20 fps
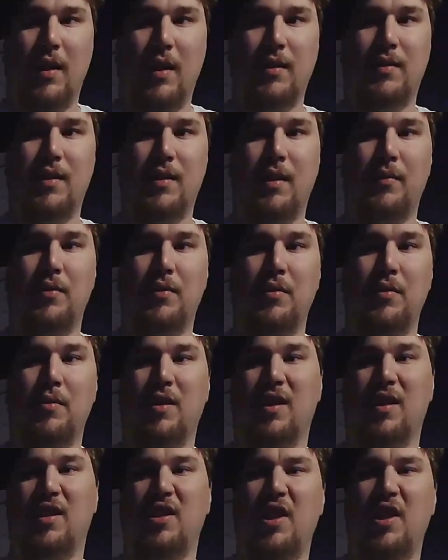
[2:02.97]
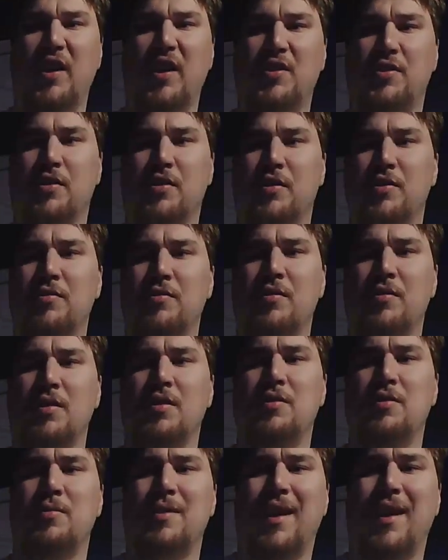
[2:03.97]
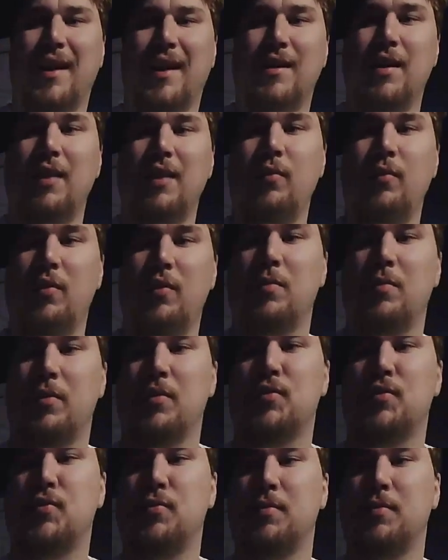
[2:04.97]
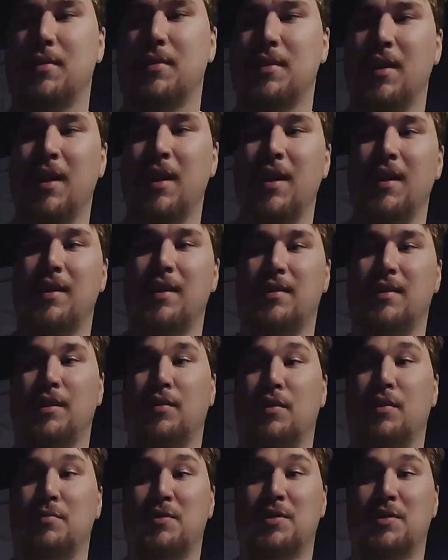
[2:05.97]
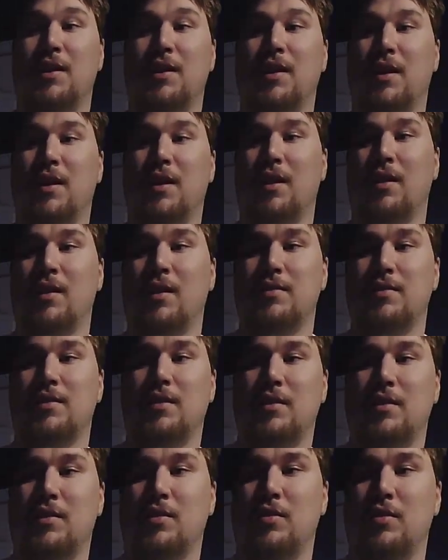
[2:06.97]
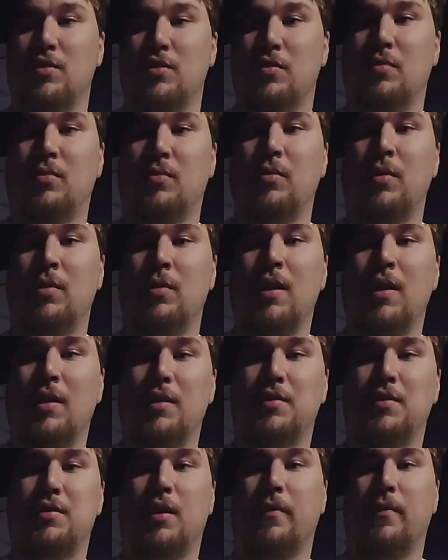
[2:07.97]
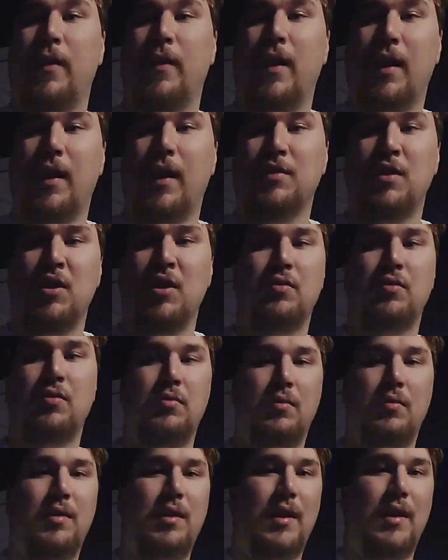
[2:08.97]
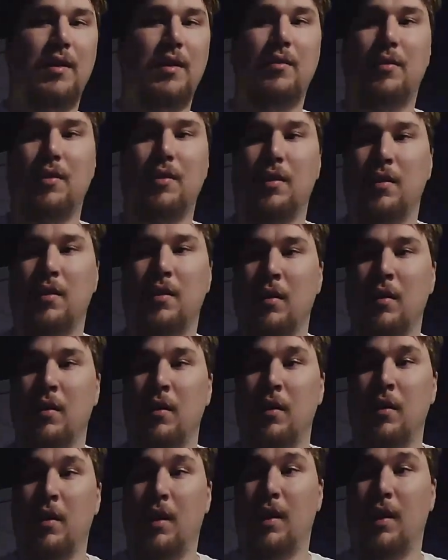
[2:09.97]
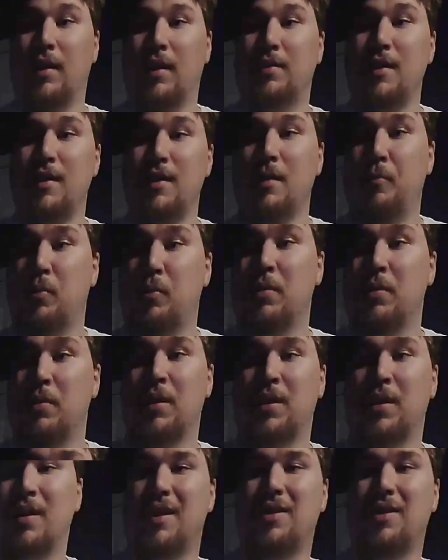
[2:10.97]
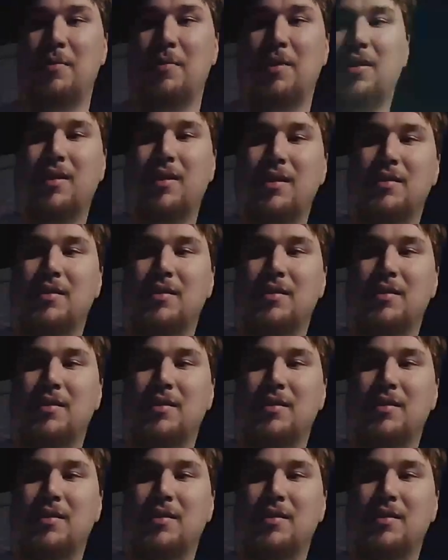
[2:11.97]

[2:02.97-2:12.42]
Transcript: instead of doing a lecture, you can do an activity with the students. Instead of them sitting and listening to you list off facts, do an activity. An example, give them a